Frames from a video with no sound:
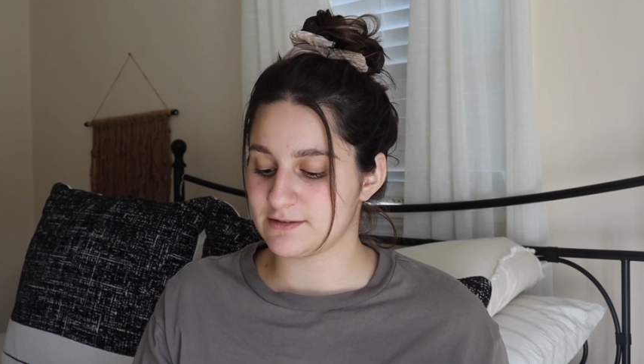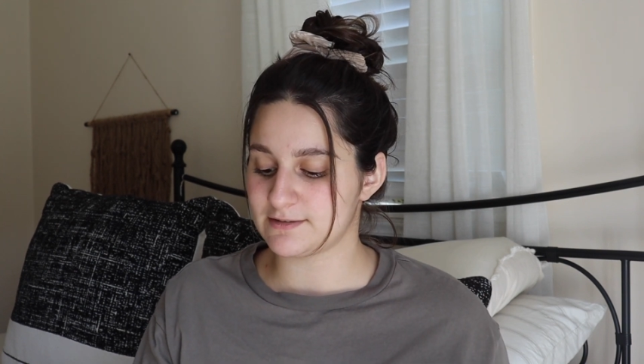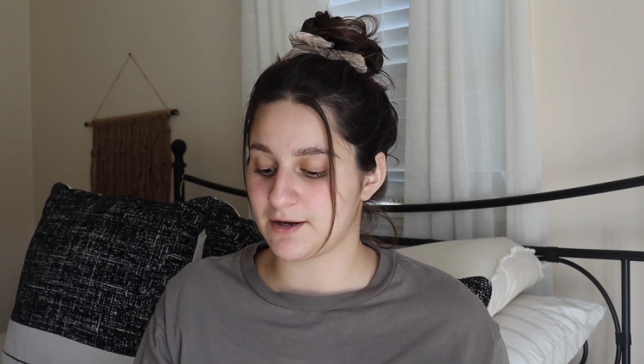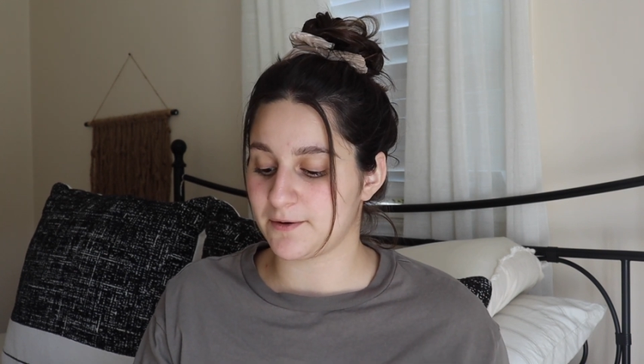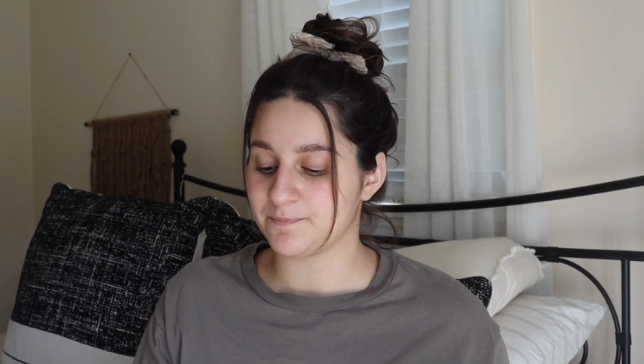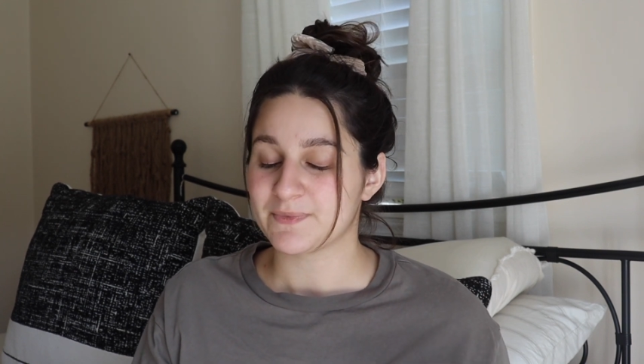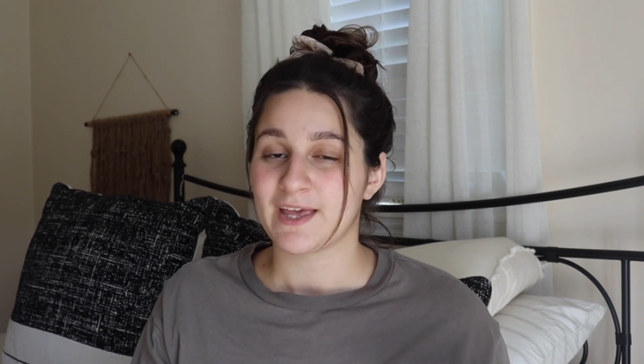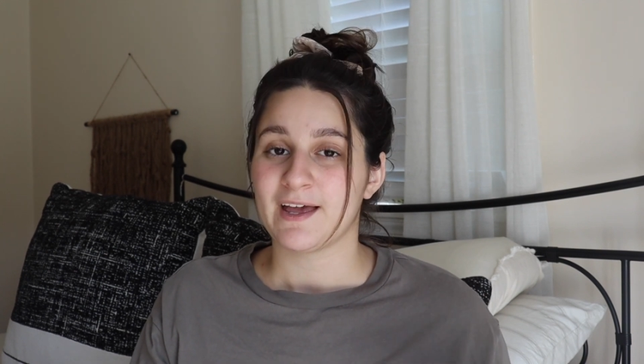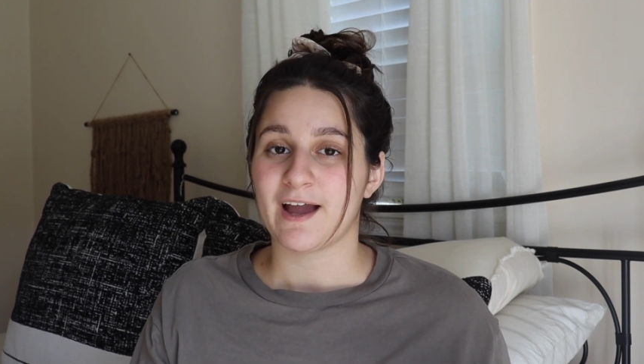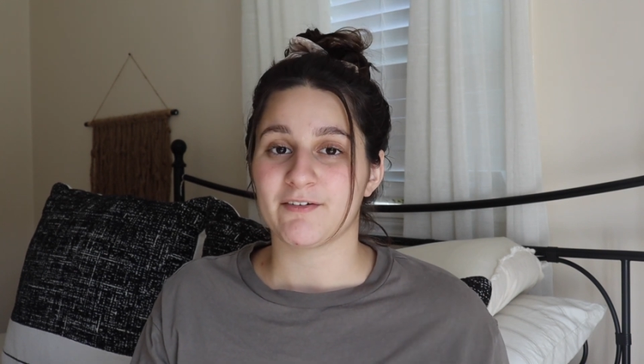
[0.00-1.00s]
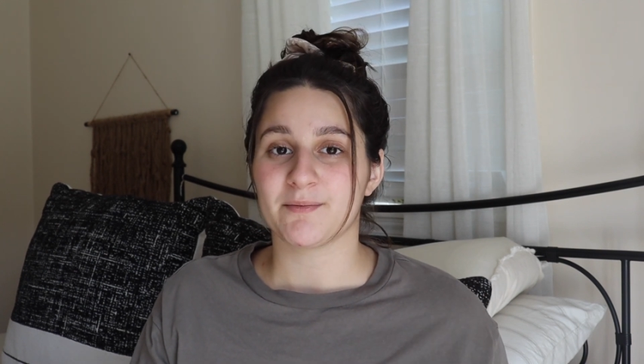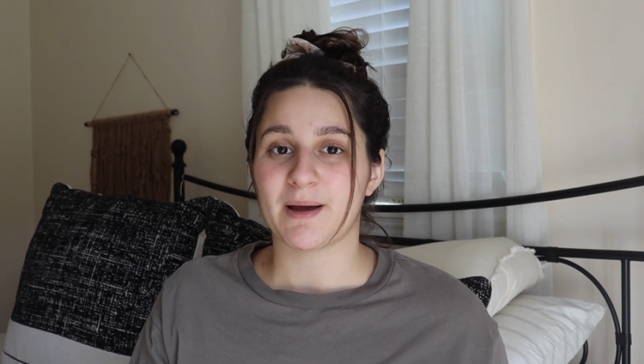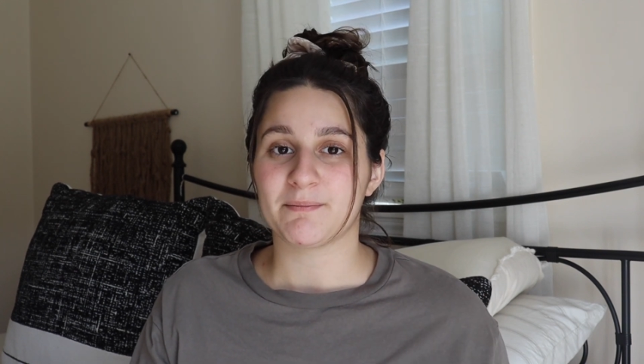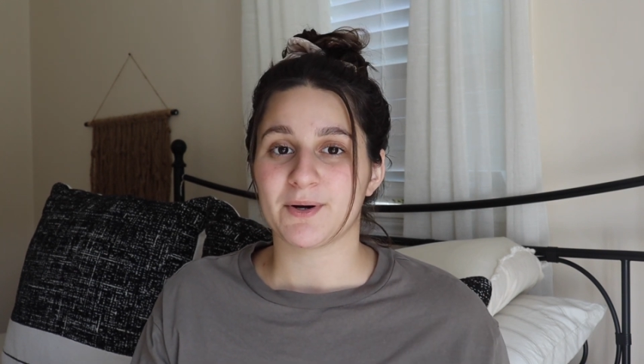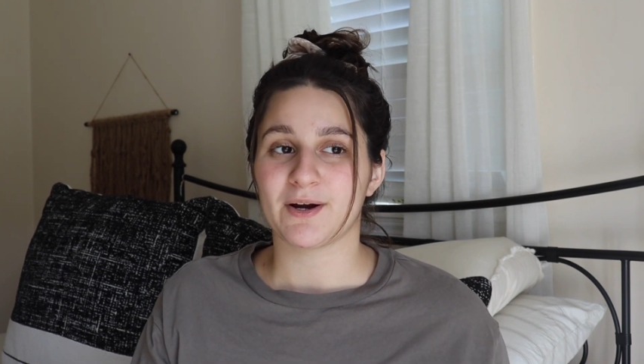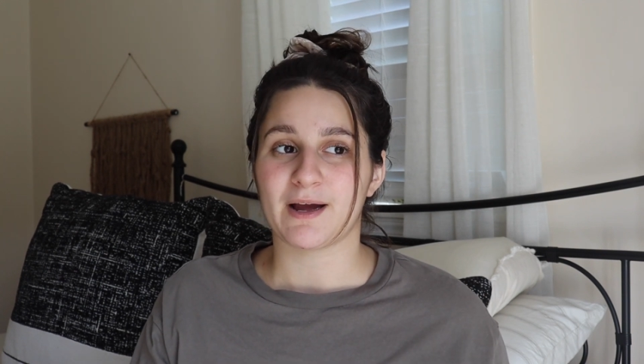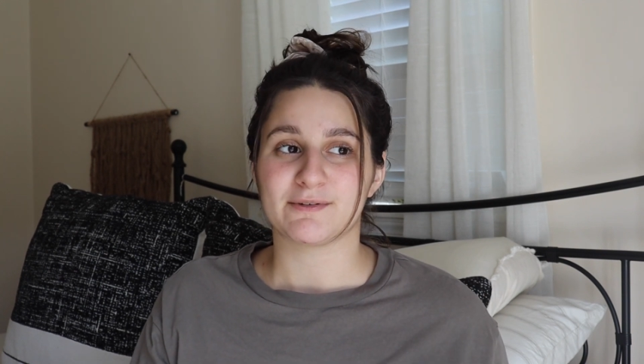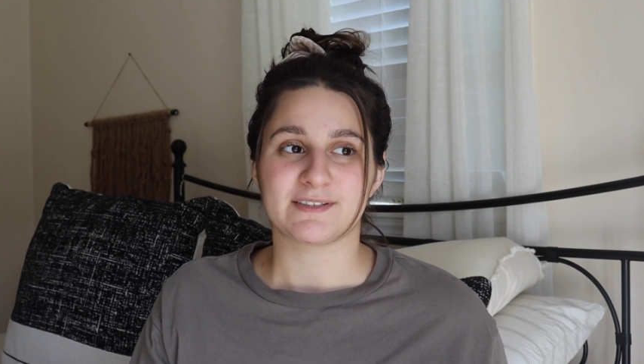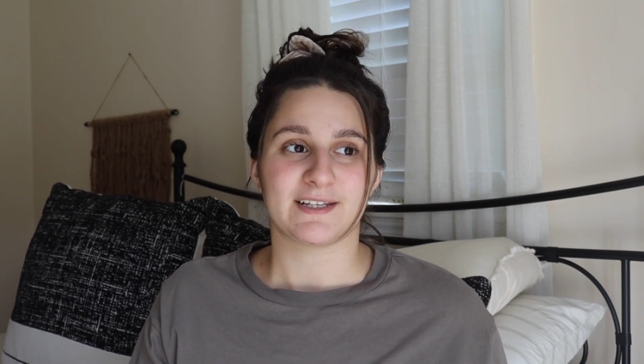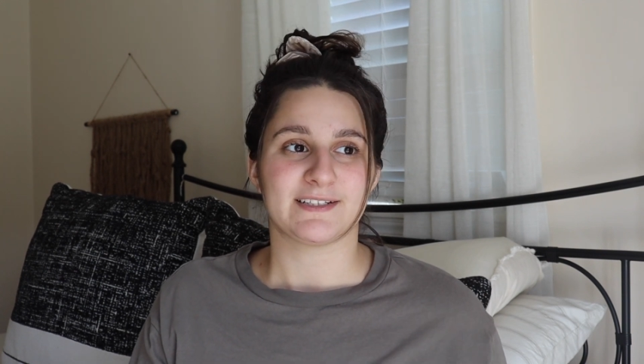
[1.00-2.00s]
So I remember I
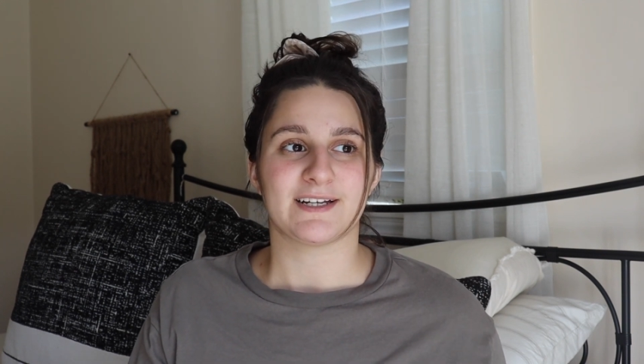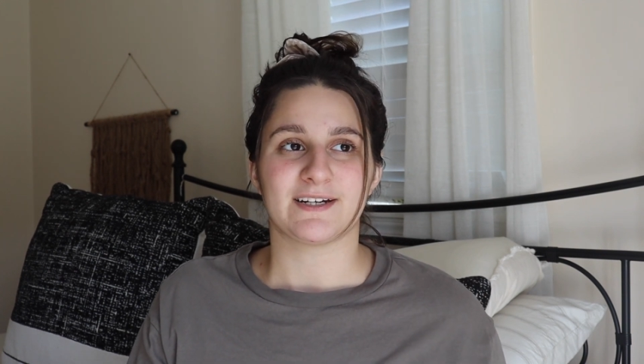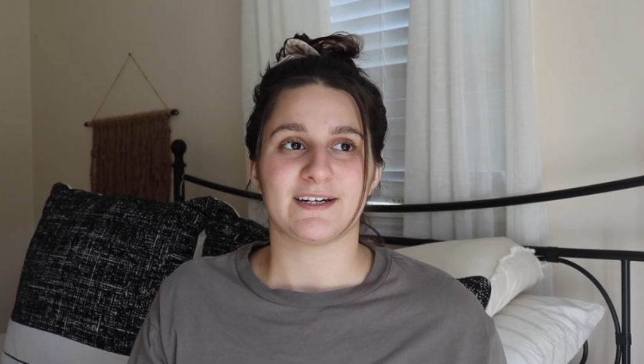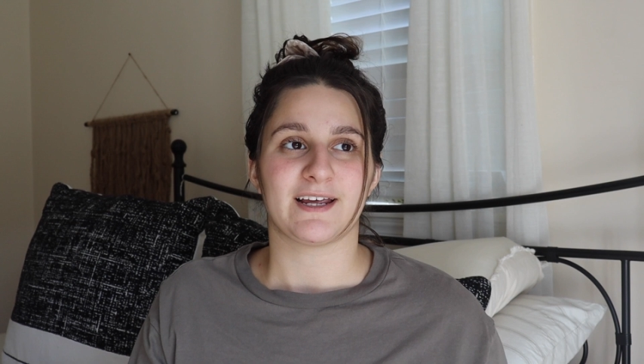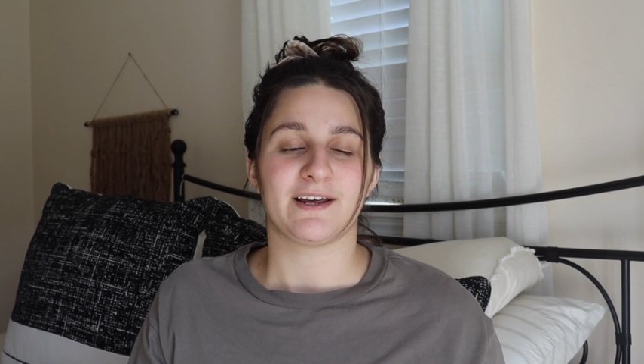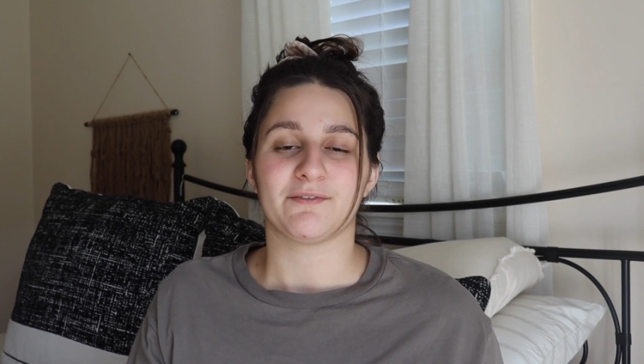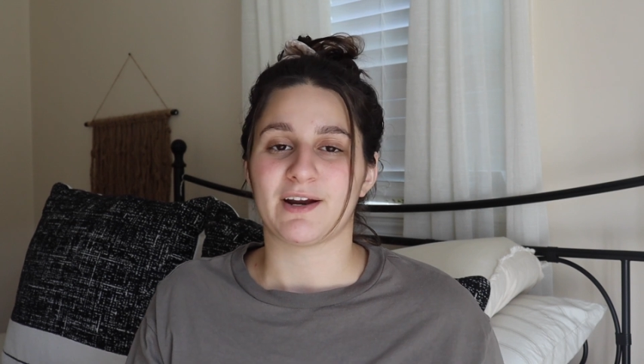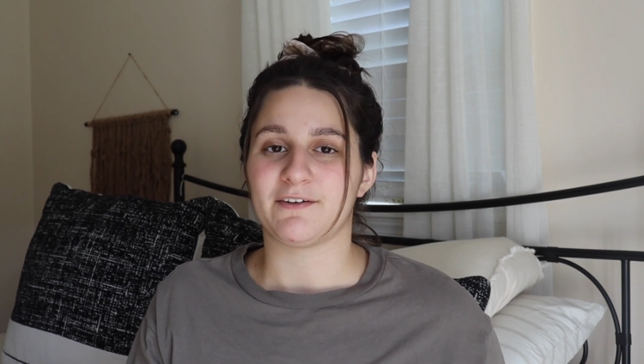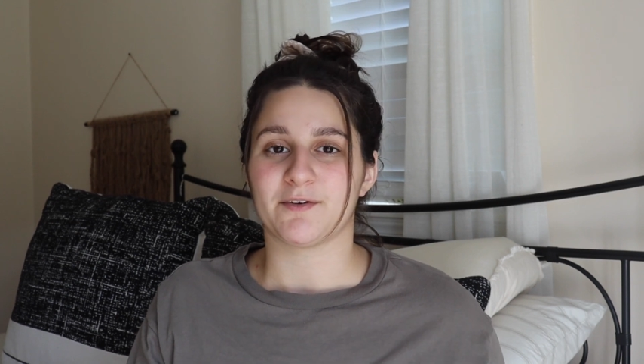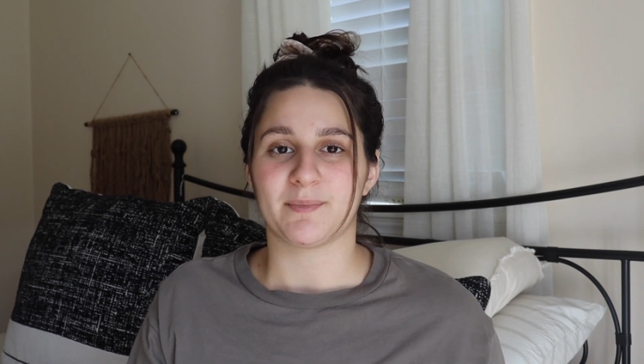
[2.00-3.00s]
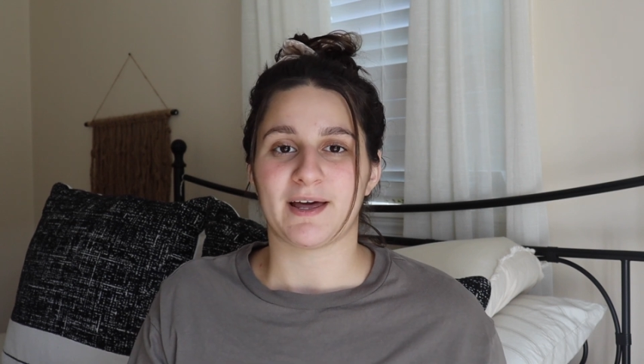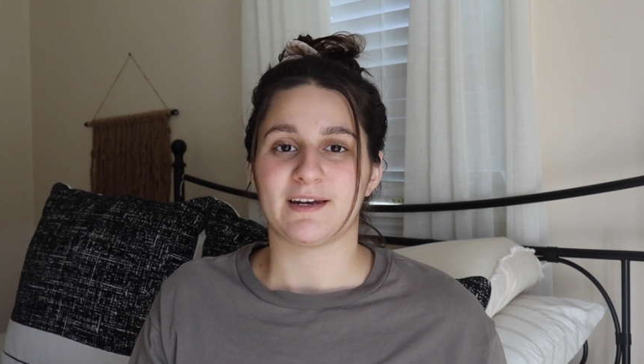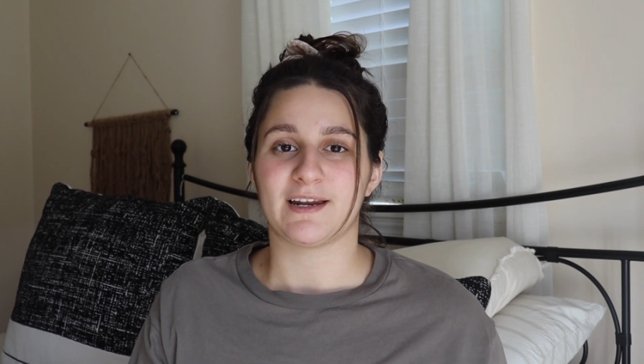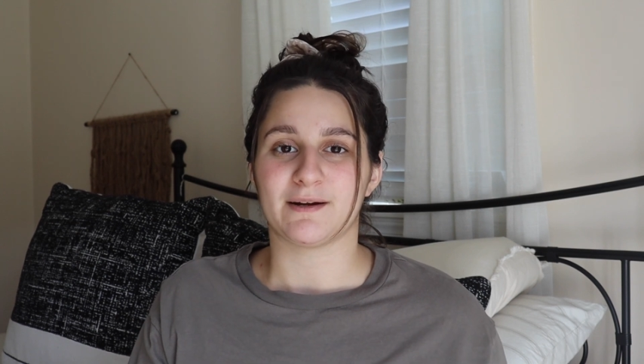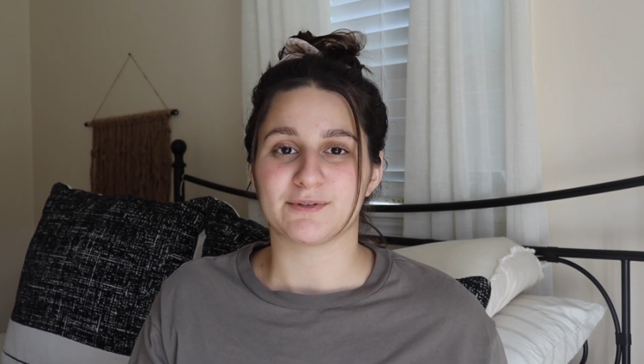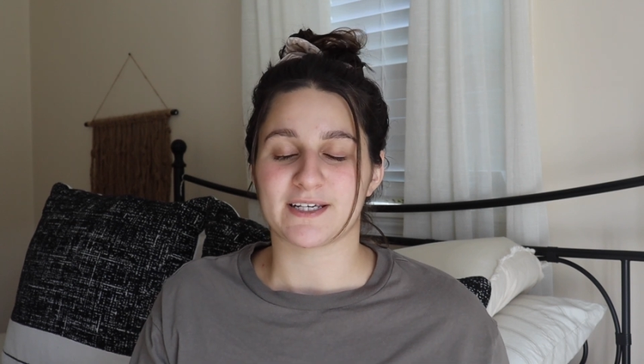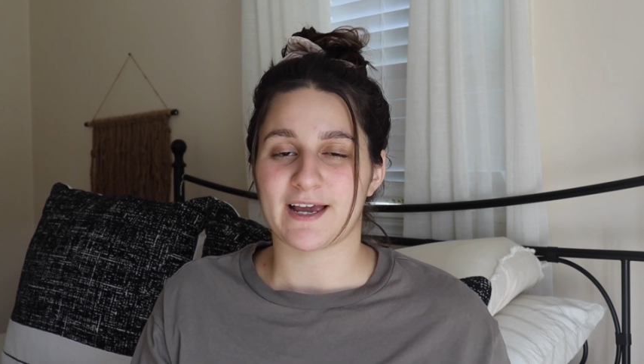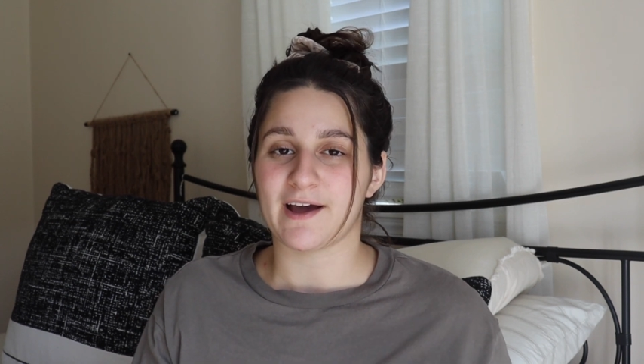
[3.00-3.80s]
was laying down at night ready for bed and I was like,